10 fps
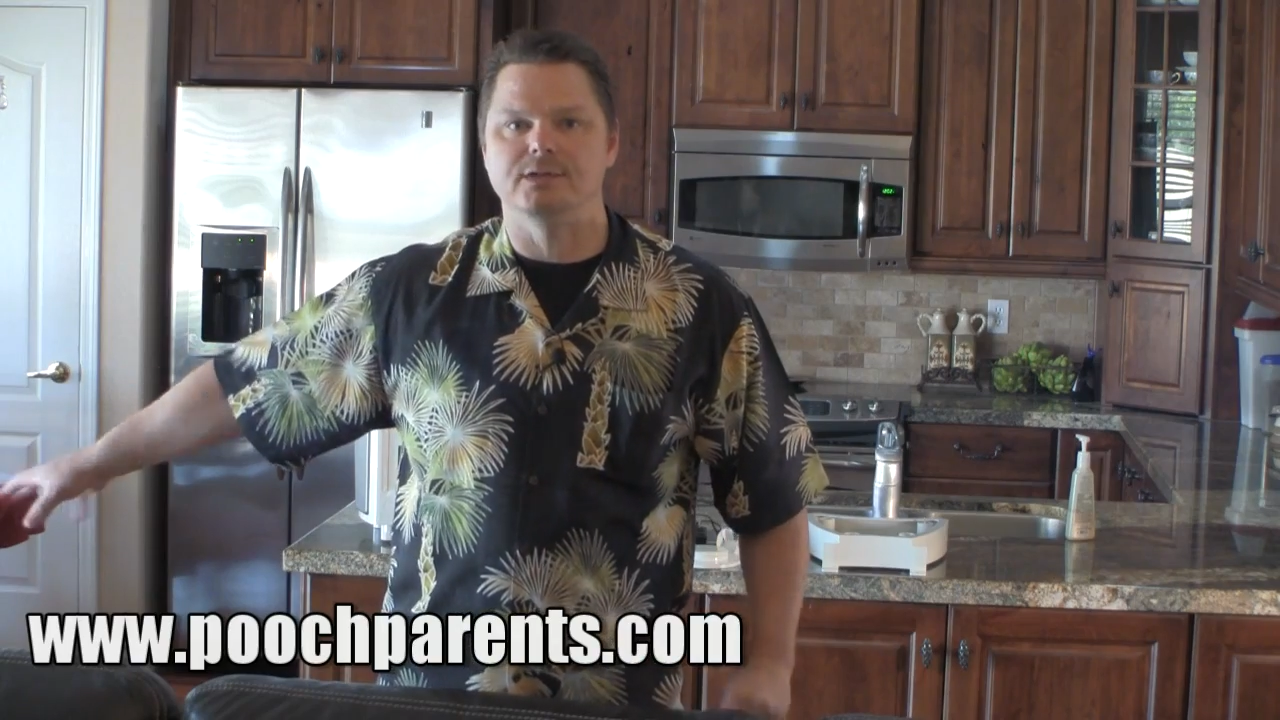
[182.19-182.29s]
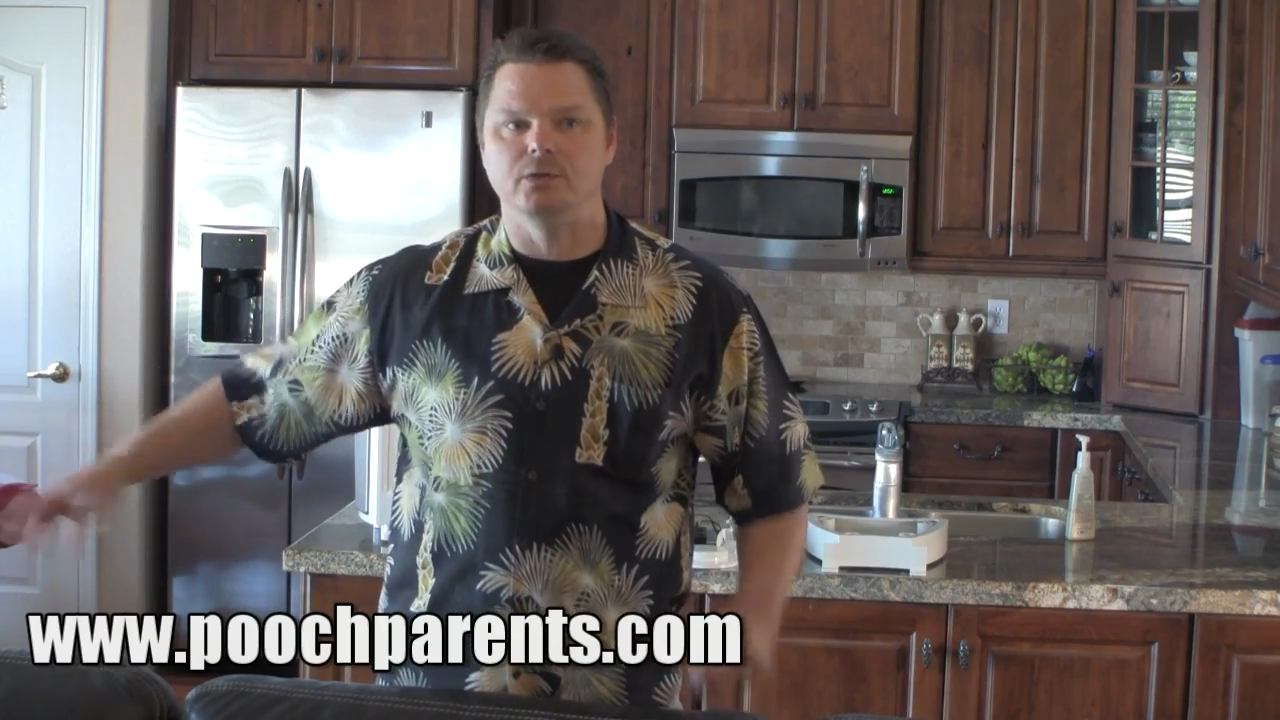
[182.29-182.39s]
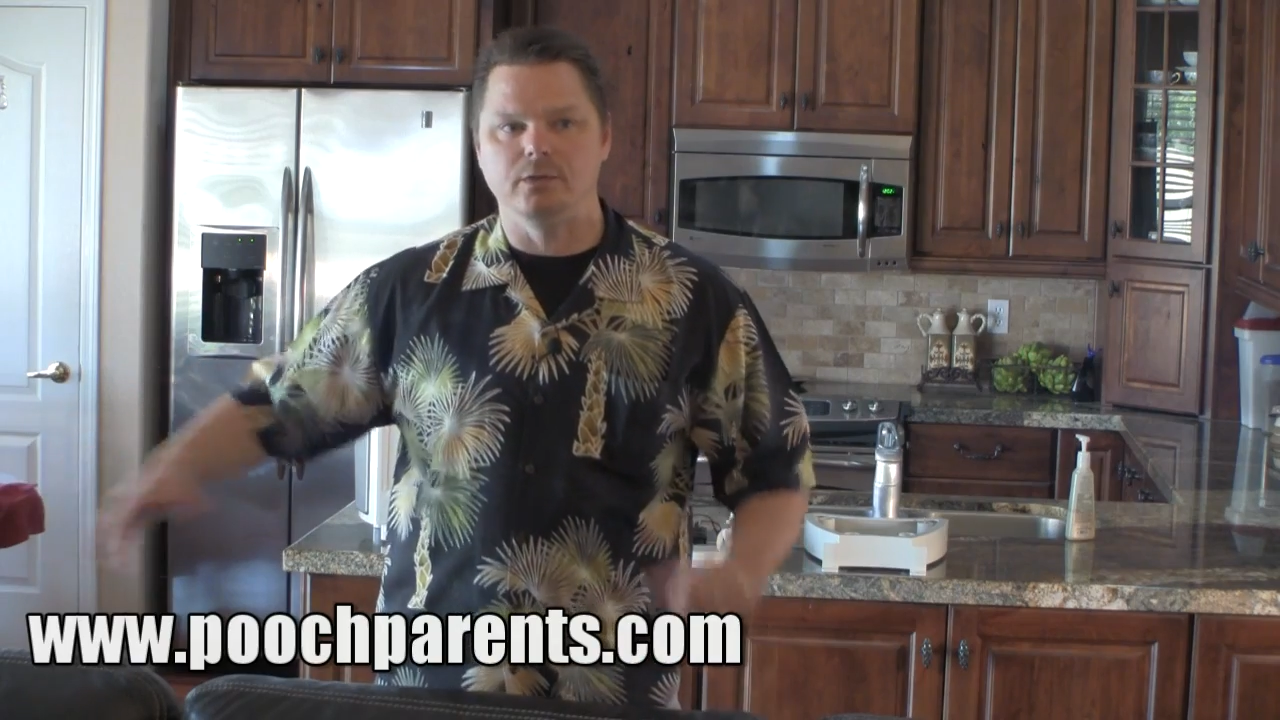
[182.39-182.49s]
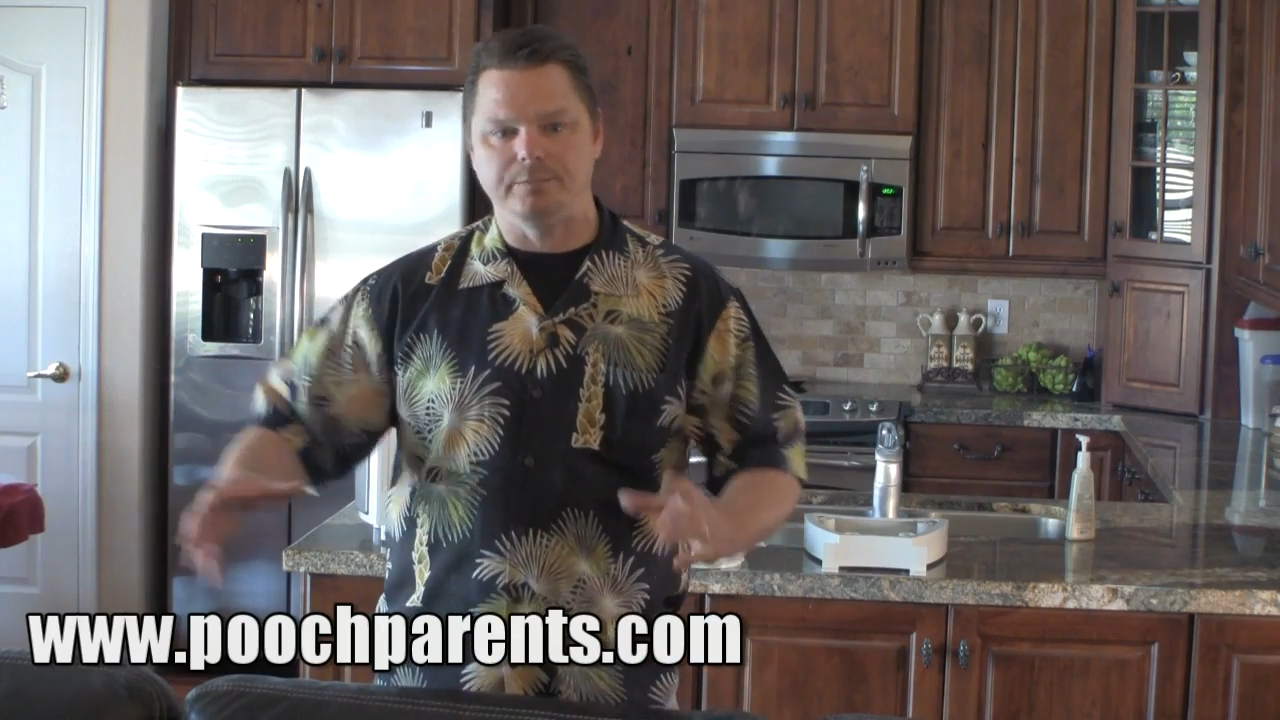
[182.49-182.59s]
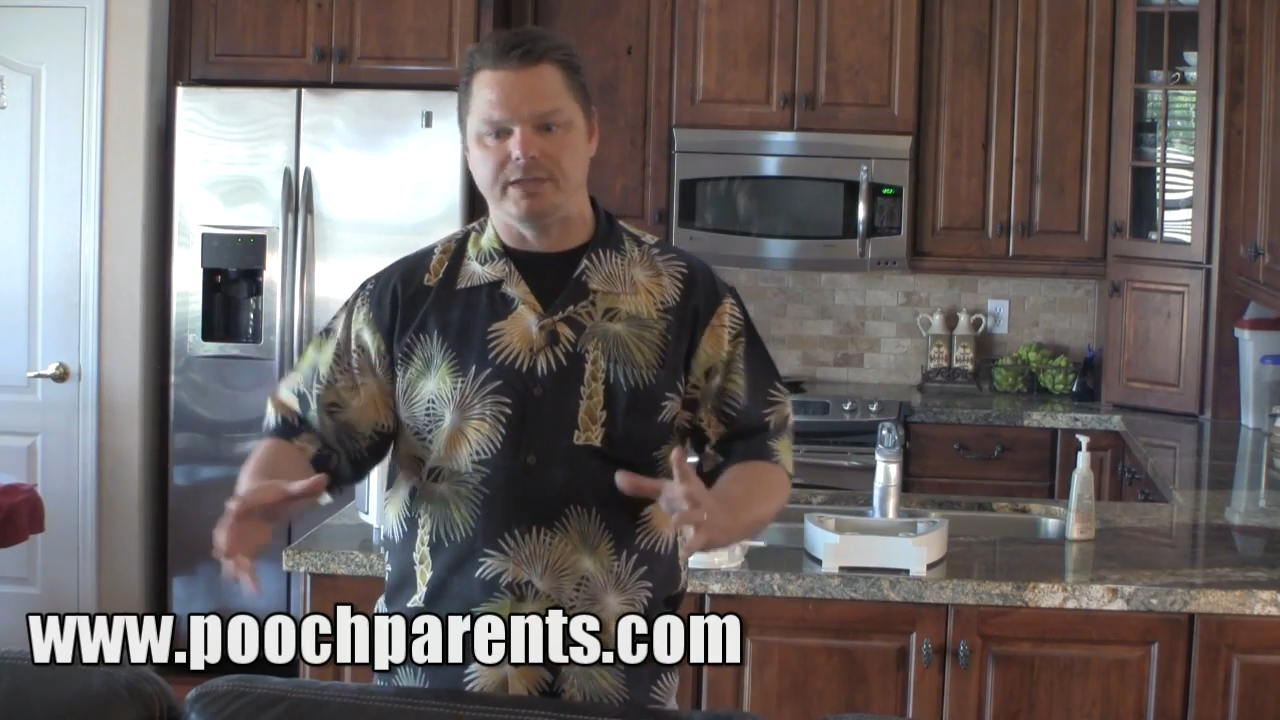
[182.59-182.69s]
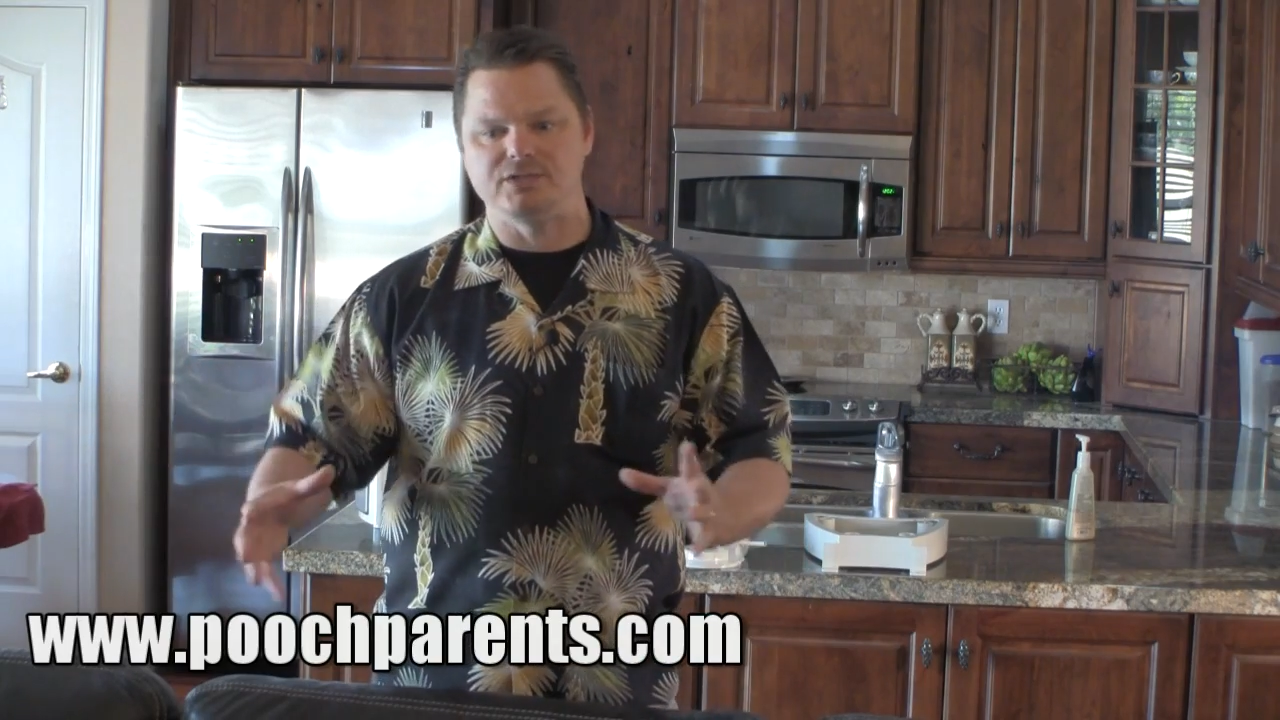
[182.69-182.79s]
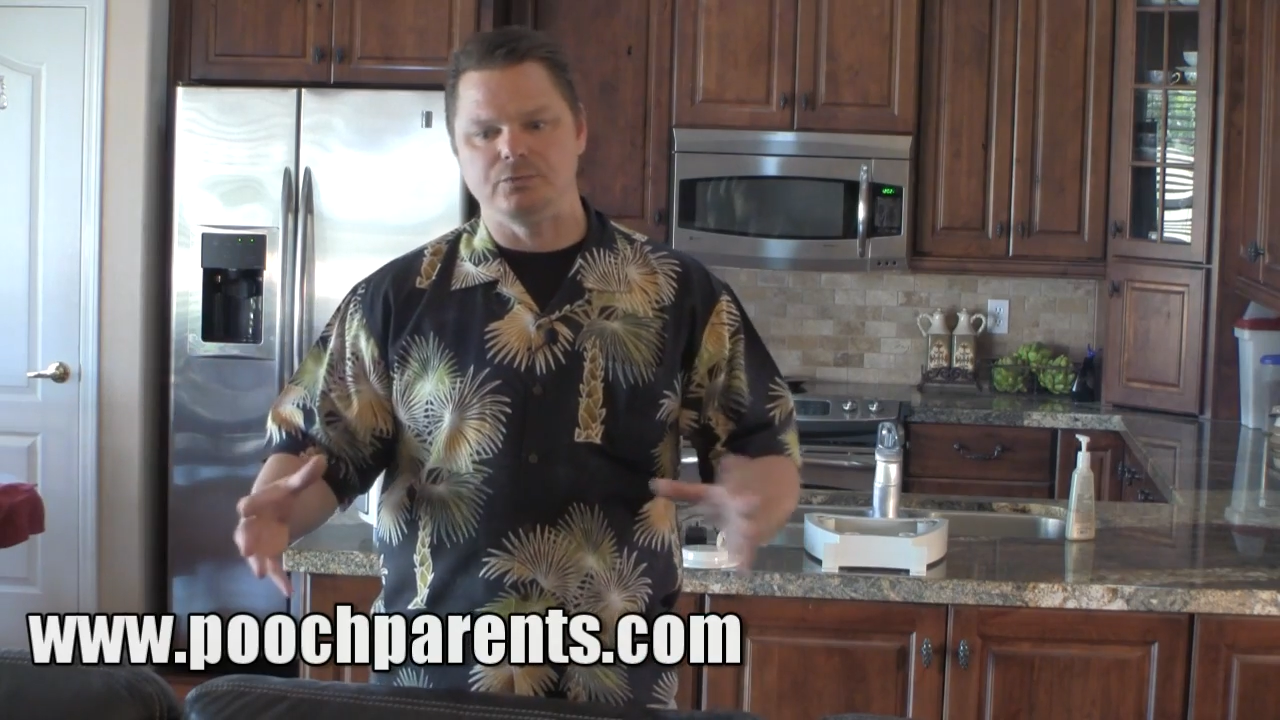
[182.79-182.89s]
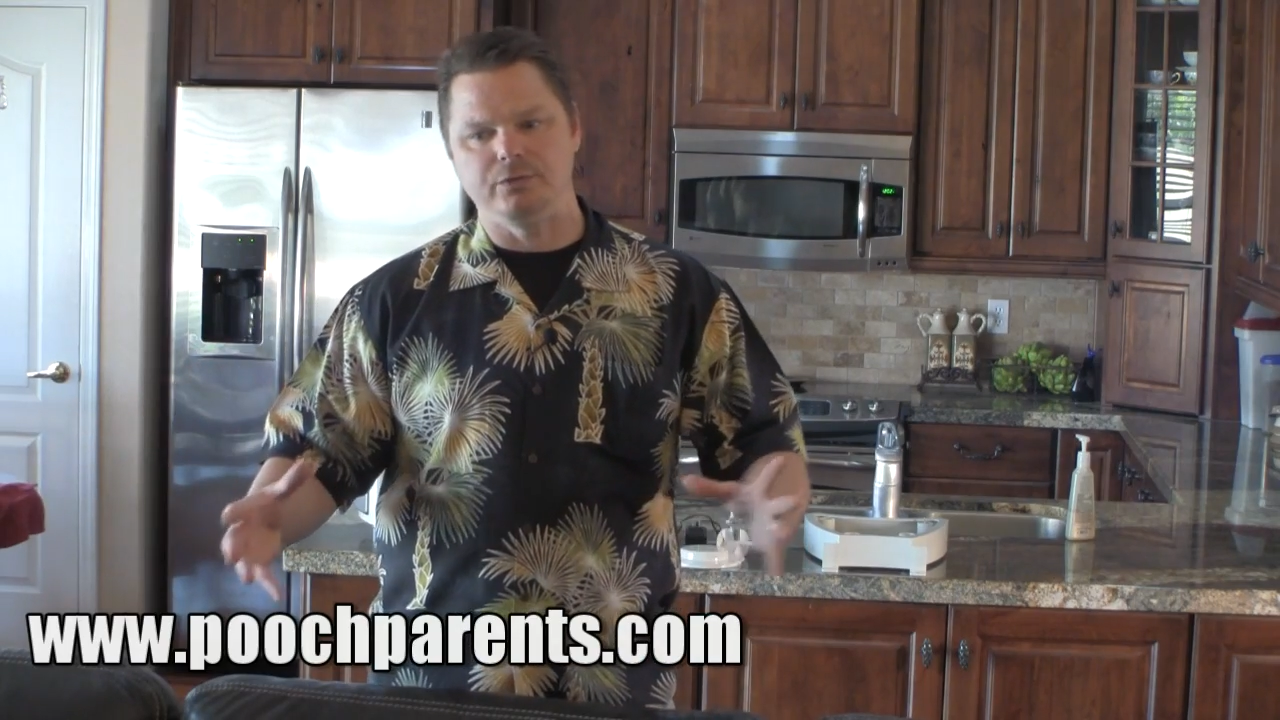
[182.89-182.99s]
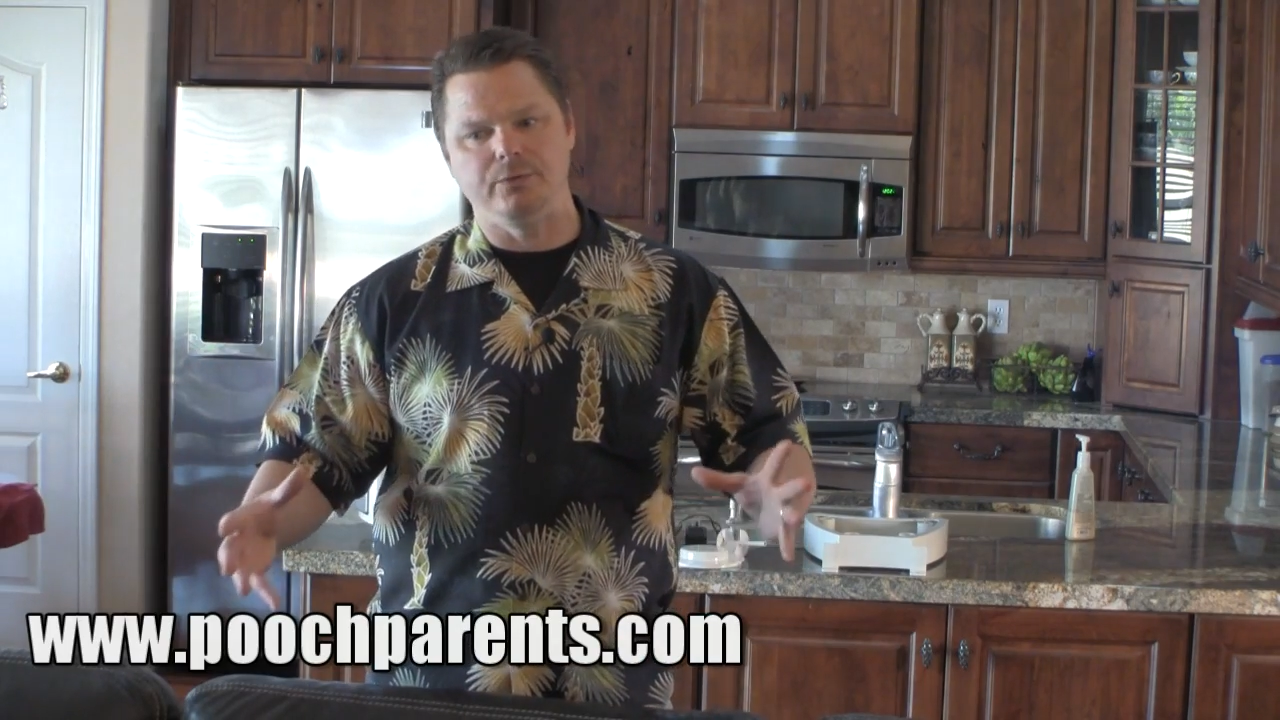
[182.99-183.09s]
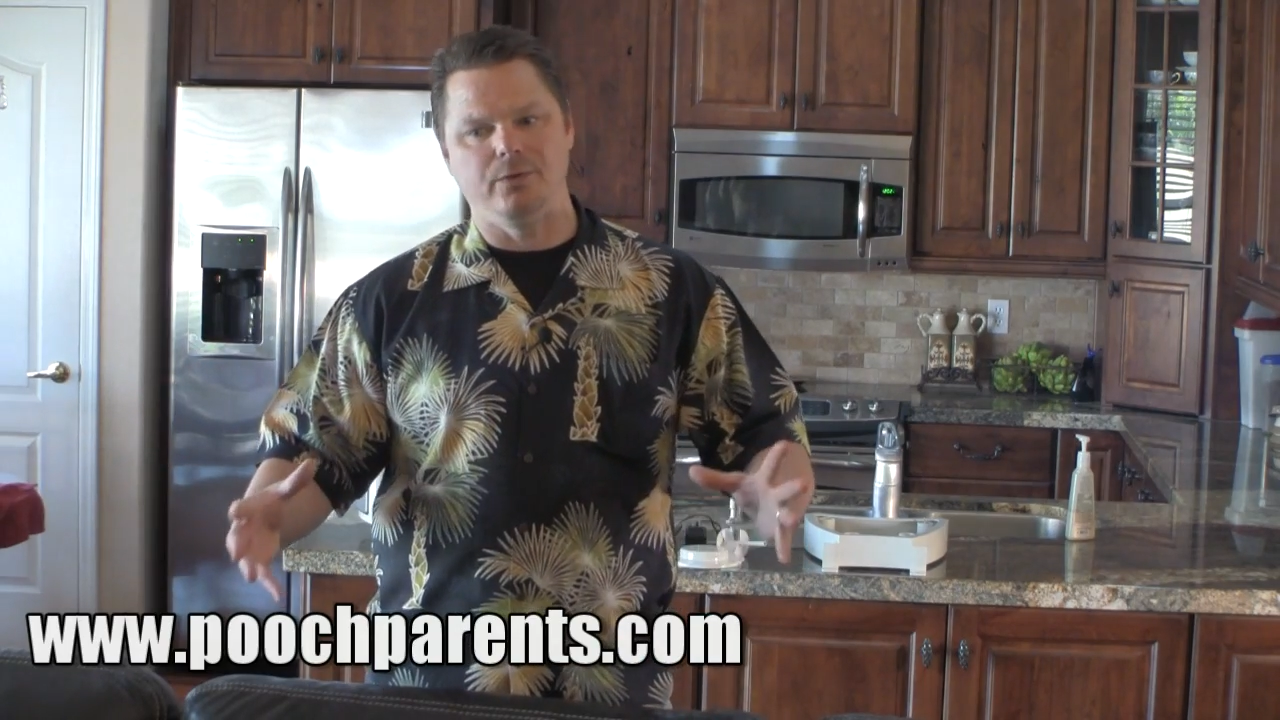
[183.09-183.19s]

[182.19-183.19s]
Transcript: and the only place you really